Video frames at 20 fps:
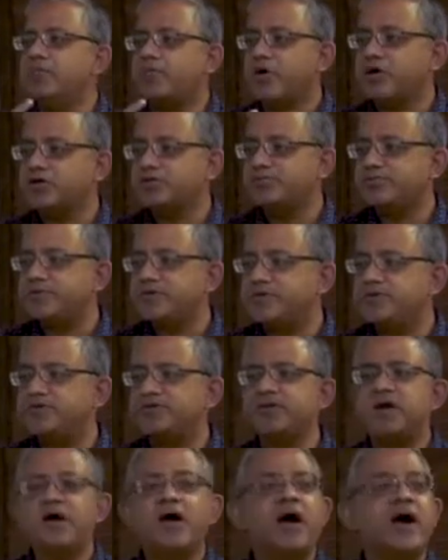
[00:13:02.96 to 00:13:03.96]

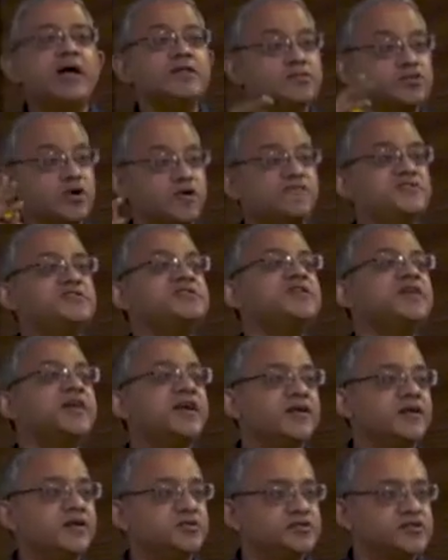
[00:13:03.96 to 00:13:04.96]
prosperous and
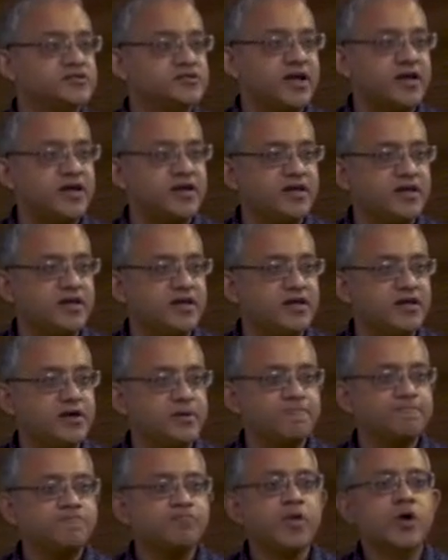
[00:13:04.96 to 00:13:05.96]
sophisticated society either.
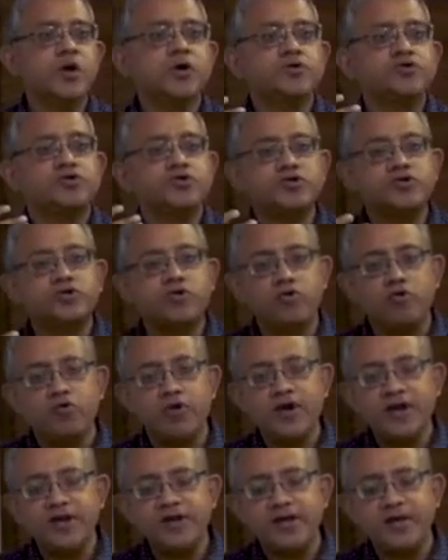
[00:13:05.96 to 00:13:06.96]
So
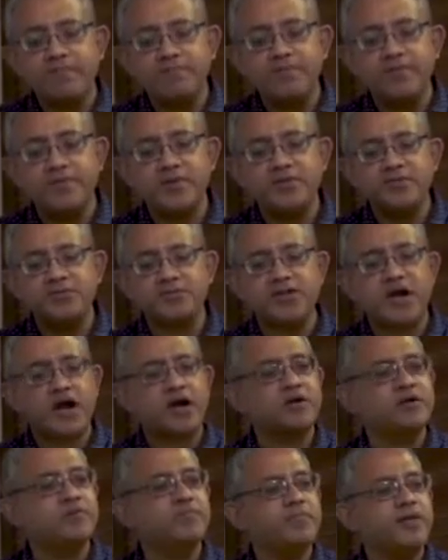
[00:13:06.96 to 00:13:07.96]
slowly temples
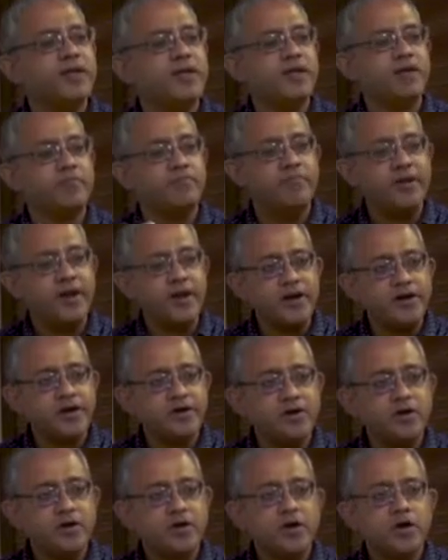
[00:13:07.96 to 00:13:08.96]
started being built
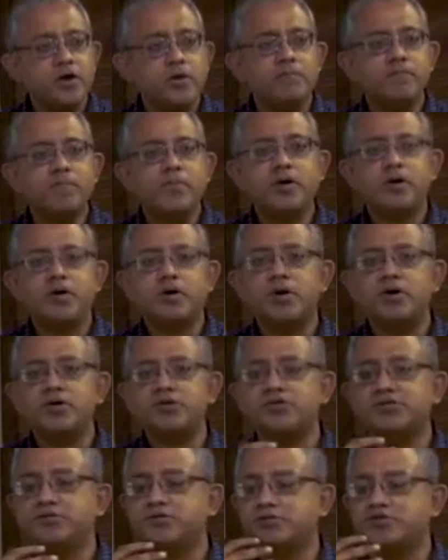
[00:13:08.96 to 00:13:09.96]

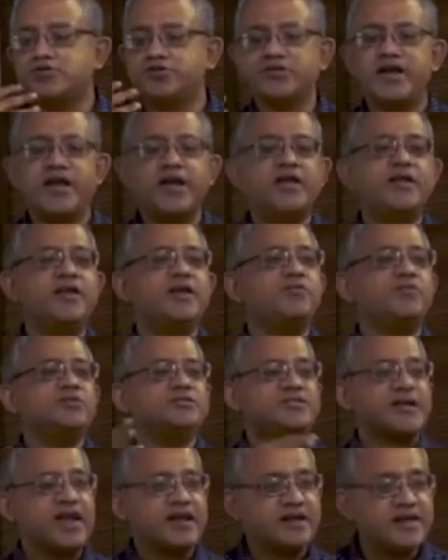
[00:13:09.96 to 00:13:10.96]
because society
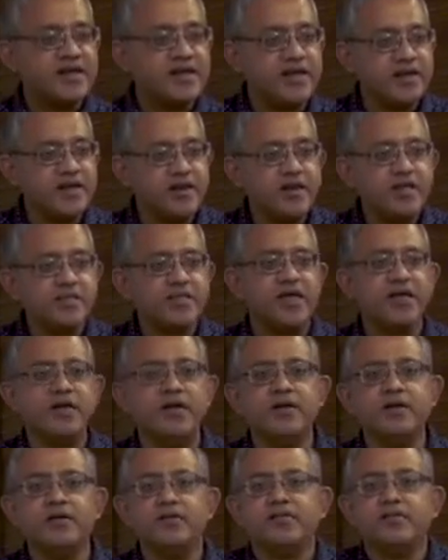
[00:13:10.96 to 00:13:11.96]
was settling in and
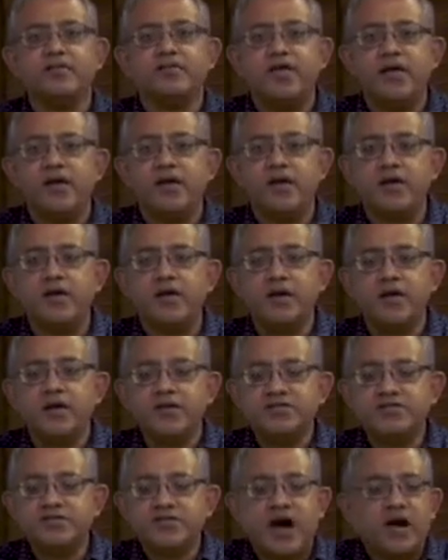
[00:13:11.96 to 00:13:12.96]
they
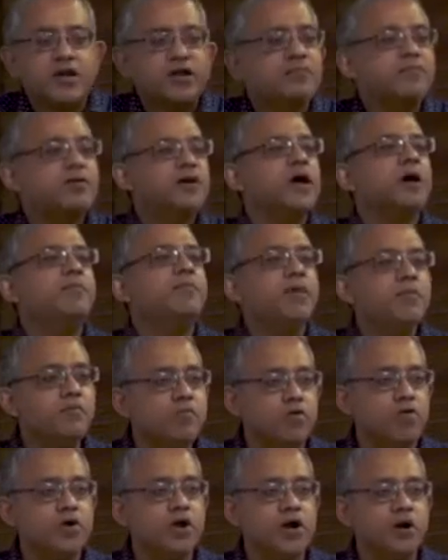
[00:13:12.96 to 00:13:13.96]
started becoming
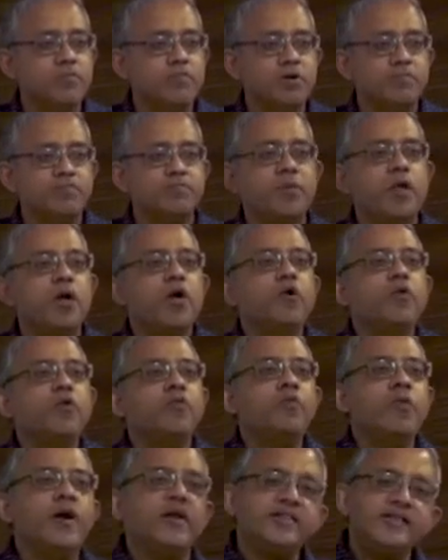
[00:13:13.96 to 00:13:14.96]
more urban.
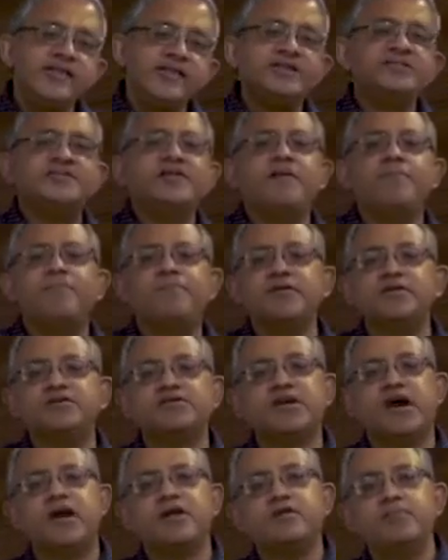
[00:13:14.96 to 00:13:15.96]
When these temples
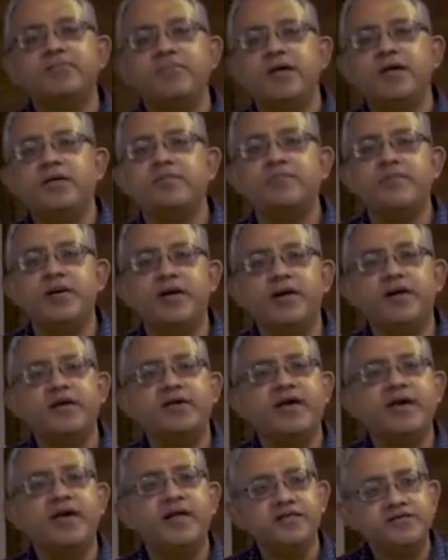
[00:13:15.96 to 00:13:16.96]
started being built
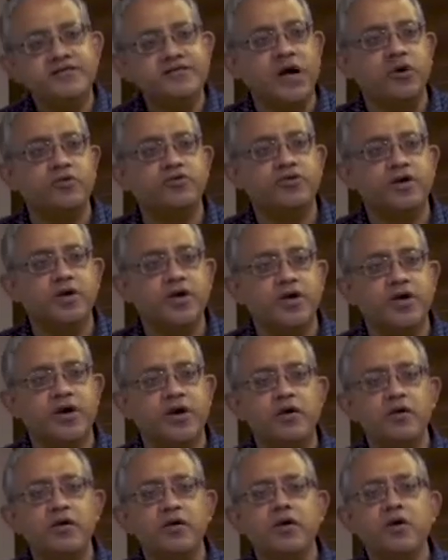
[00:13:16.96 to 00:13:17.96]
in South
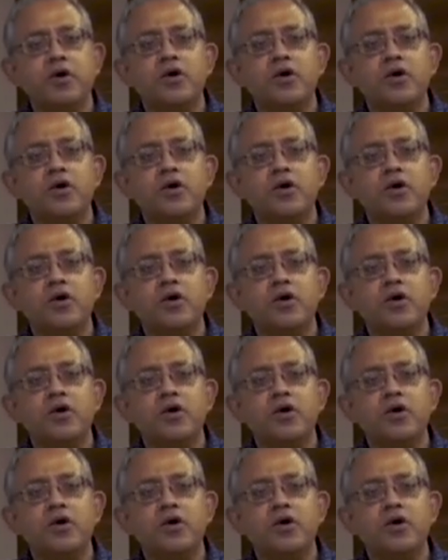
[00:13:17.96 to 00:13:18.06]
India,